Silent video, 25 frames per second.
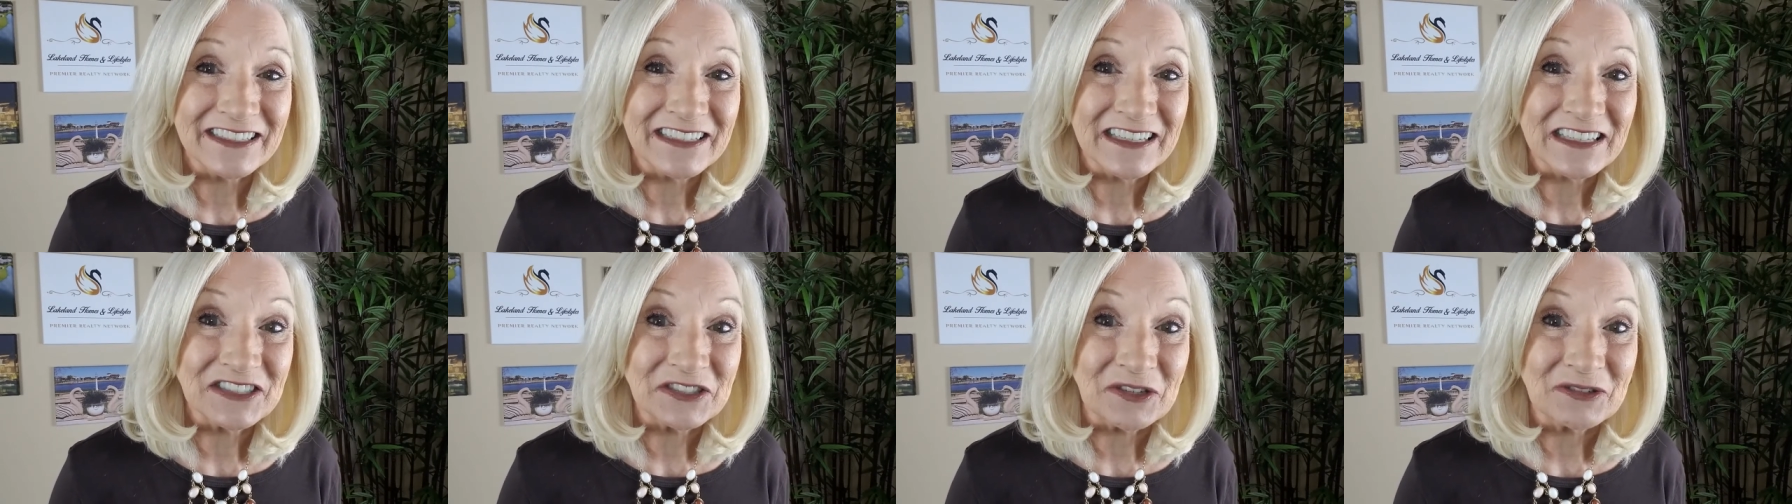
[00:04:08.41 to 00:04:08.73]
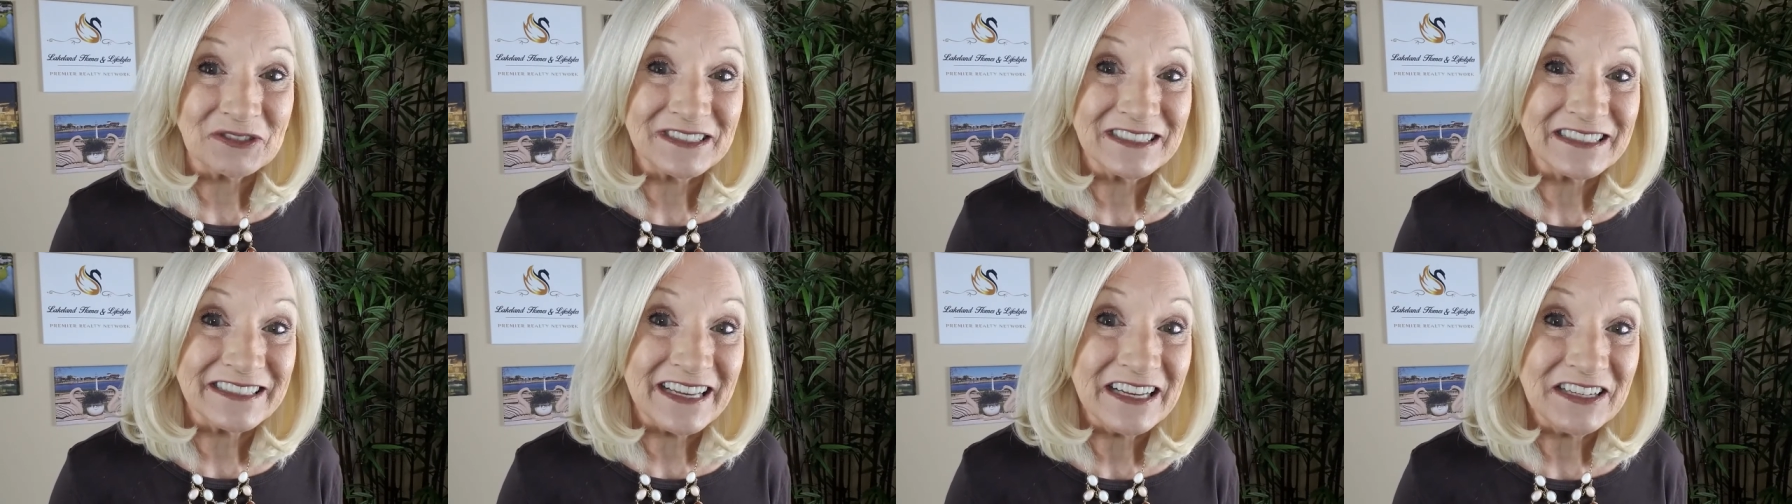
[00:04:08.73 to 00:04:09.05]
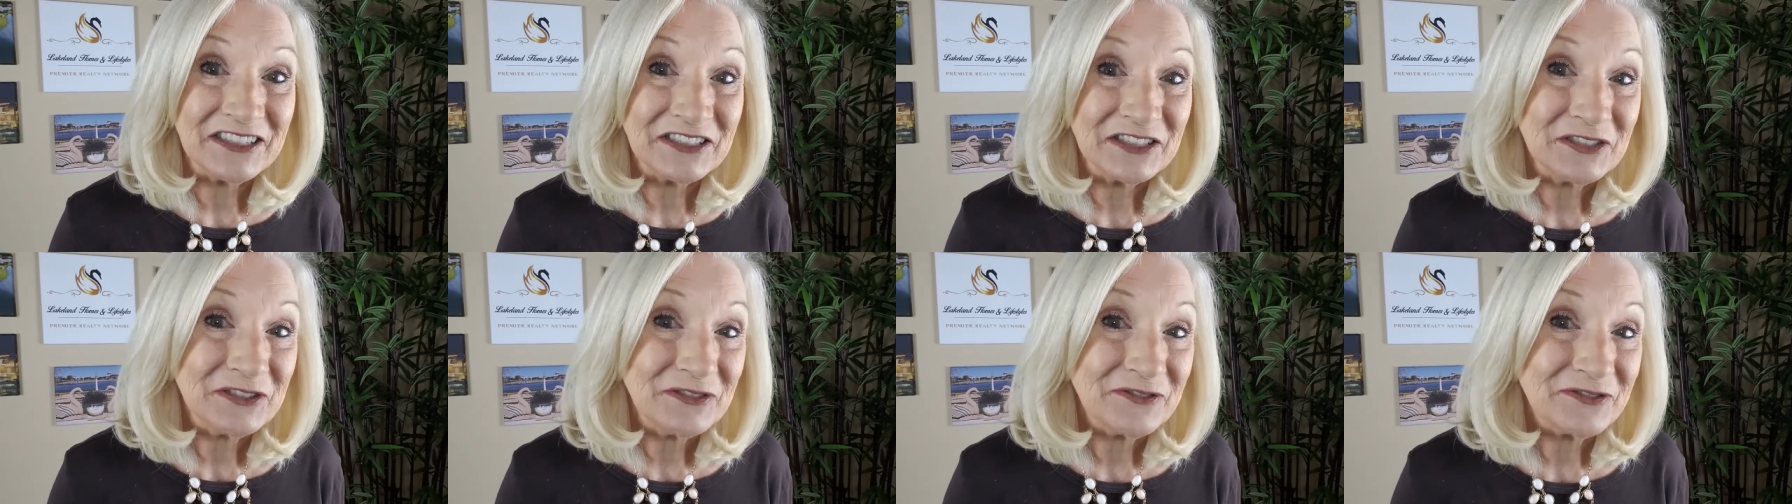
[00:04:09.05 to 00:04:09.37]
So stay
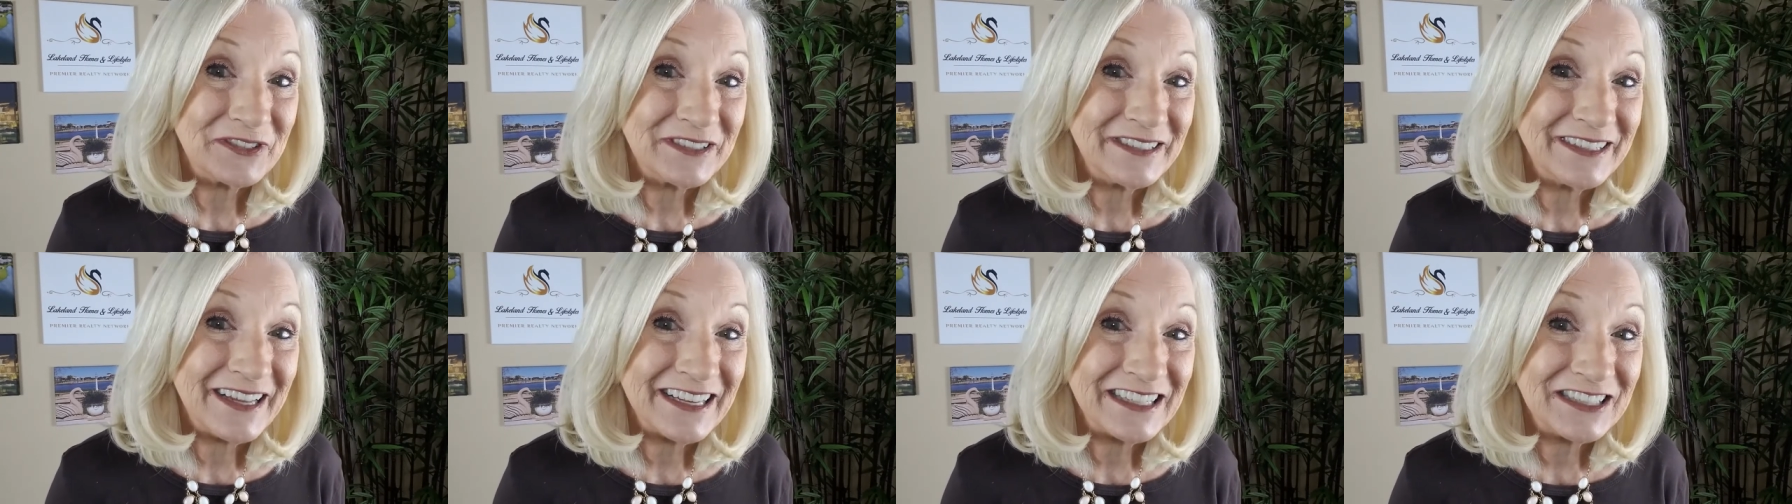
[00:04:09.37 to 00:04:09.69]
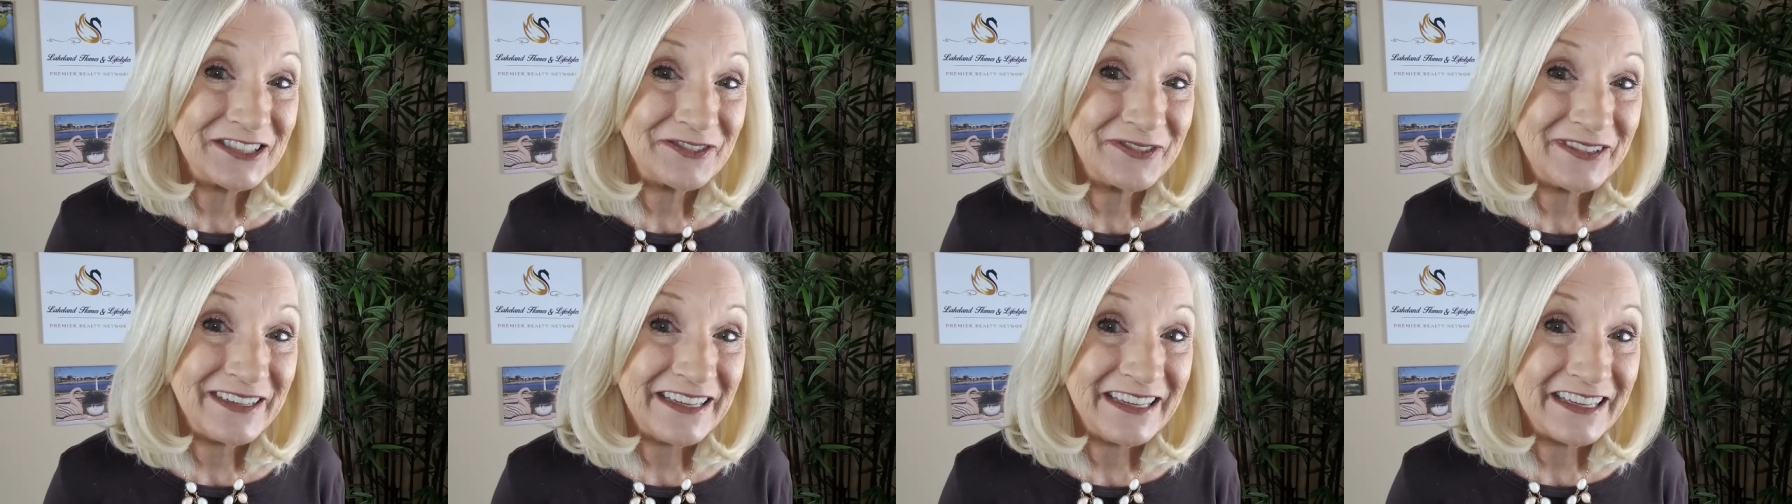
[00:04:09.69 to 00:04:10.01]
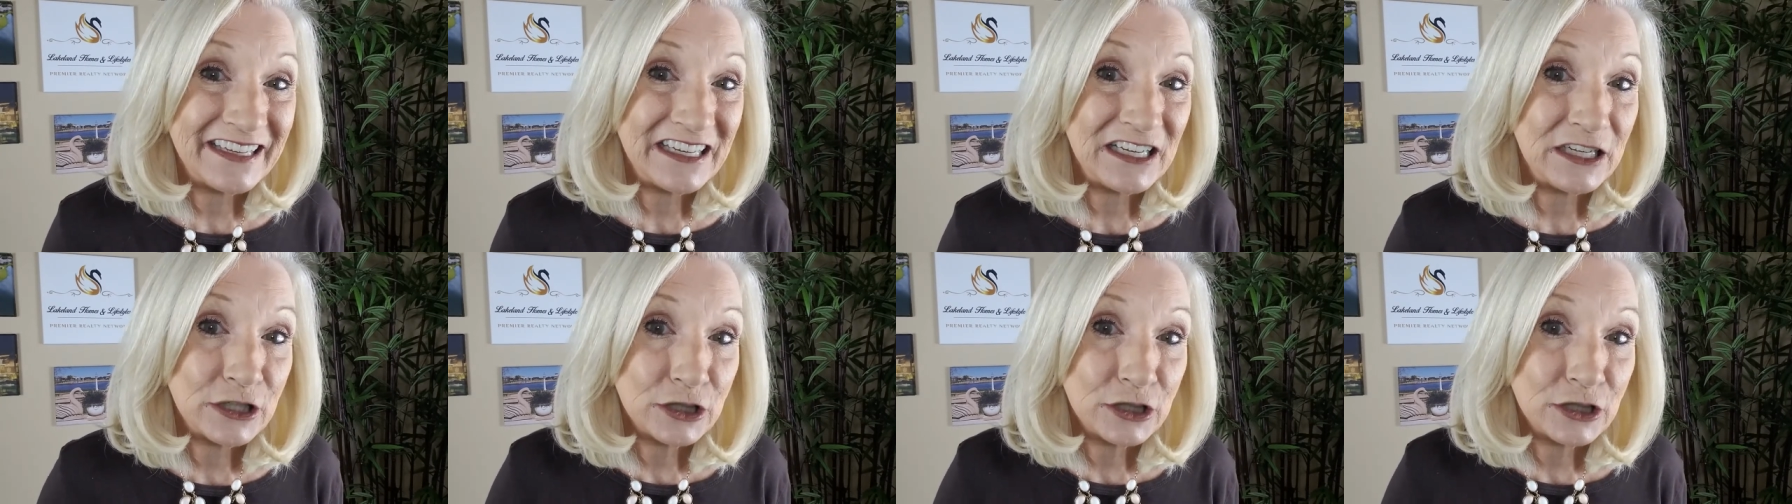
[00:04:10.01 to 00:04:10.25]
tuned for next week.